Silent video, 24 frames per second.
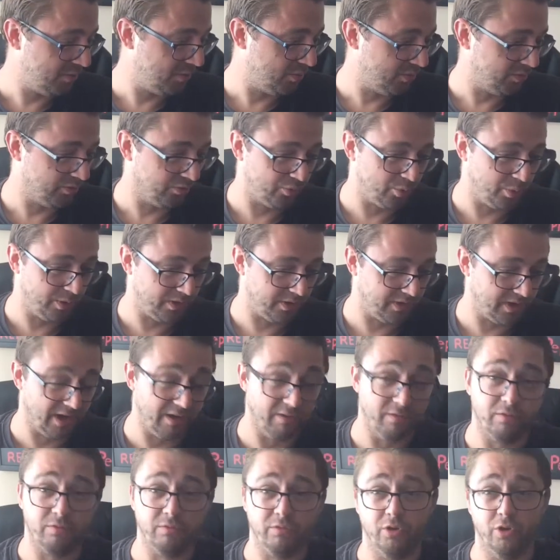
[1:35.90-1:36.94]
Once we kind
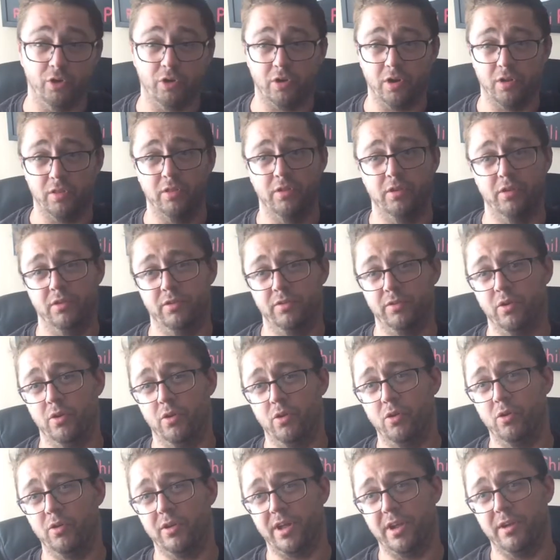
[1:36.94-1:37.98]
of got the
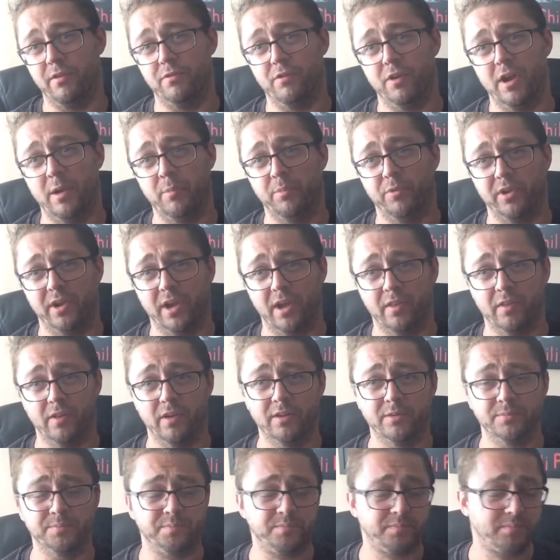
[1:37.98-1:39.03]
whole kind of frame
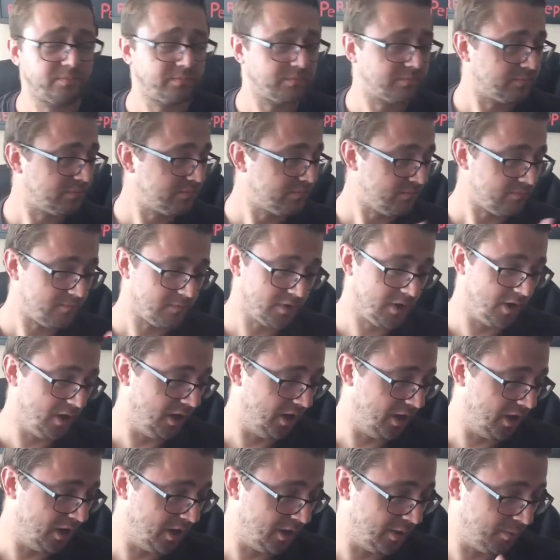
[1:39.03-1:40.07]
together,
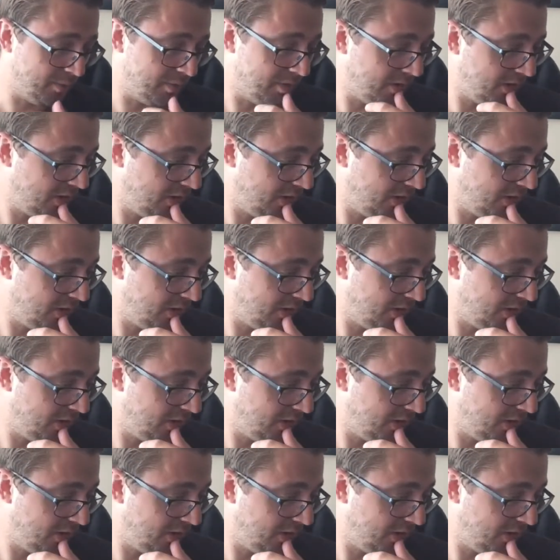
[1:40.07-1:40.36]
I